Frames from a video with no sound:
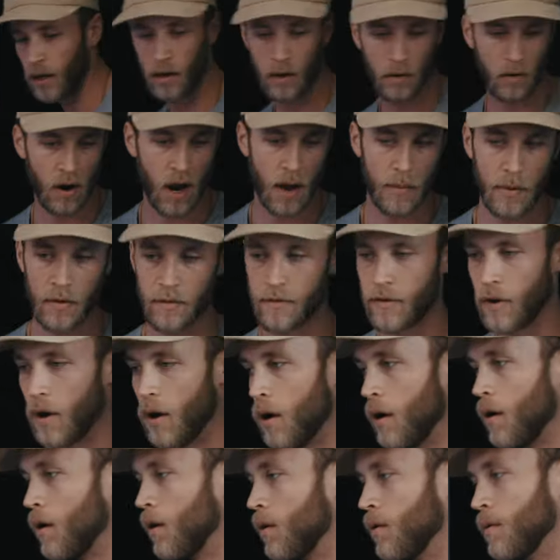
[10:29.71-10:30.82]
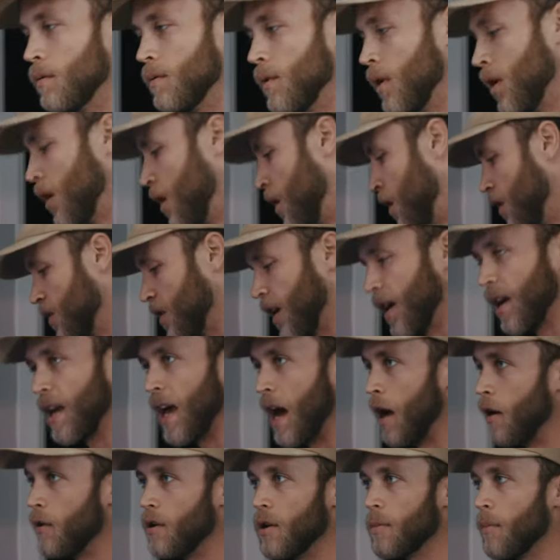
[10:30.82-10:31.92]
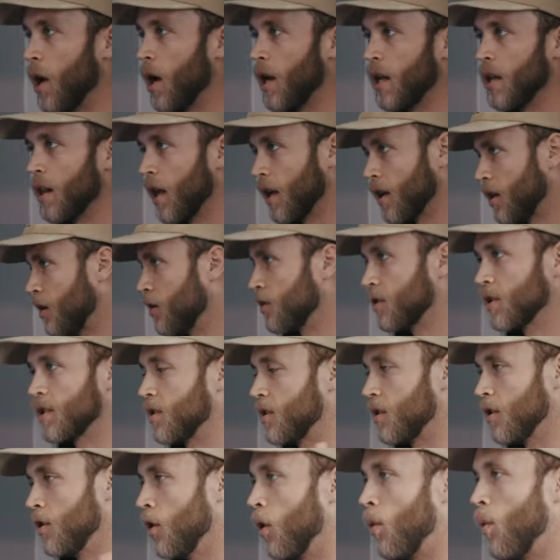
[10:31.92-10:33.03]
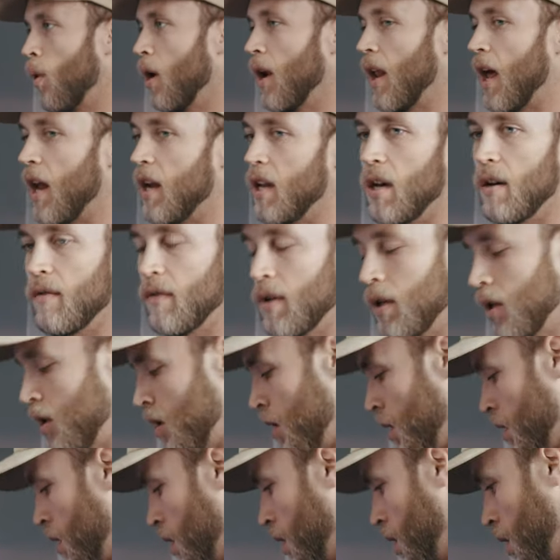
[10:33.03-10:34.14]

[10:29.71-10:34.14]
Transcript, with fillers: good, I'm clean. Again, just helps me run a more efficient and effective set and